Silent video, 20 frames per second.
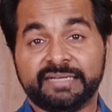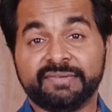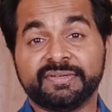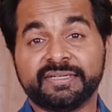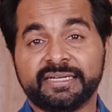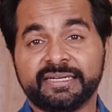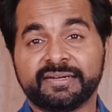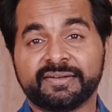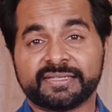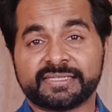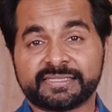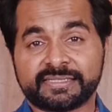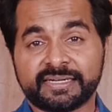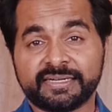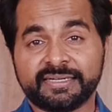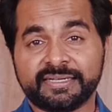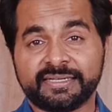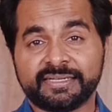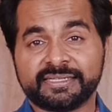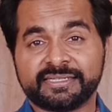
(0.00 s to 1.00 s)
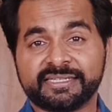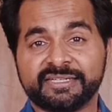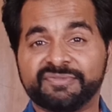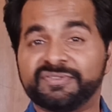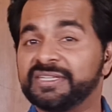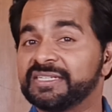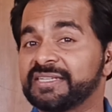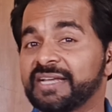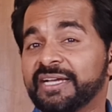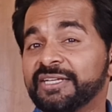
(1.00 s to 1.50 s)
even in our studies, if
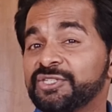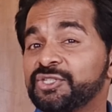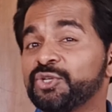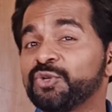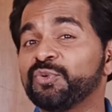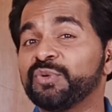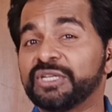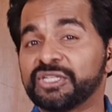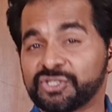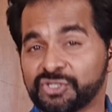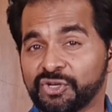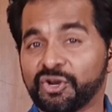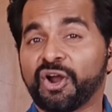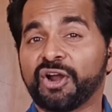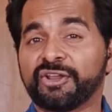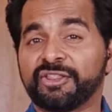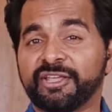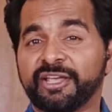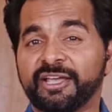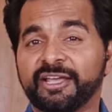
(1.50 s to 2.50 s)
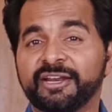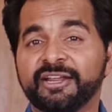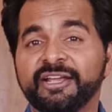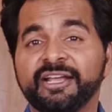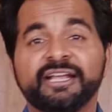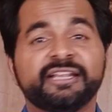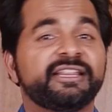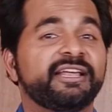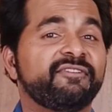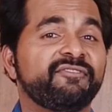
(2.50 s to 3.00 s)
this ICU is not there,
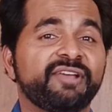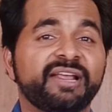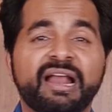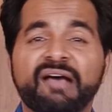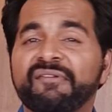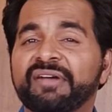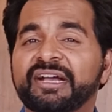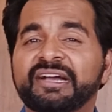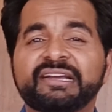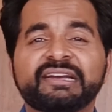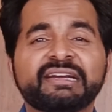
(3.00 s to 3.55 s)
then we'll have a